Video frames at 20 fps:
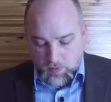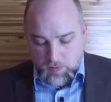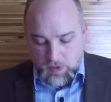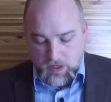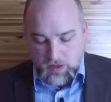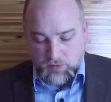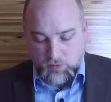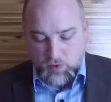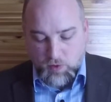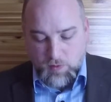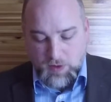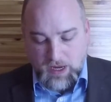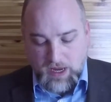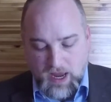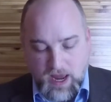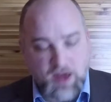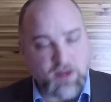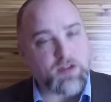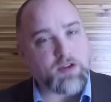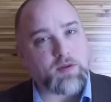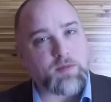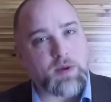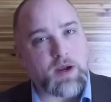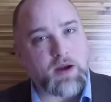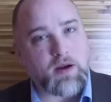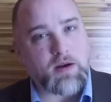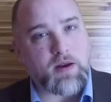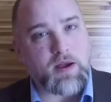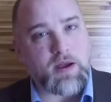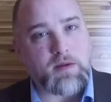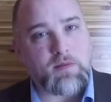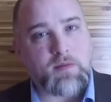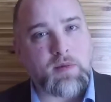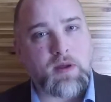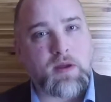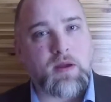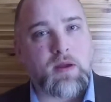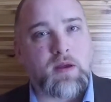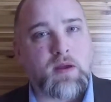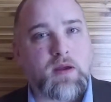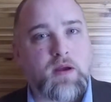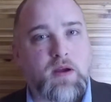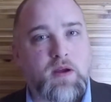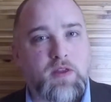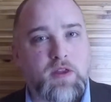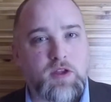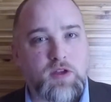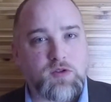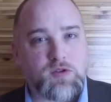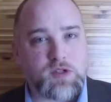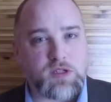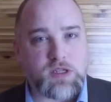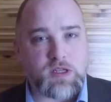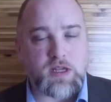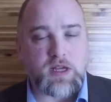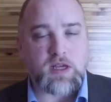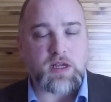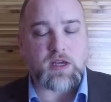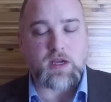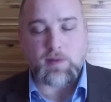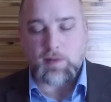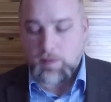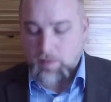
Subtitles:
would be the Roman Catholic paradigm that you see come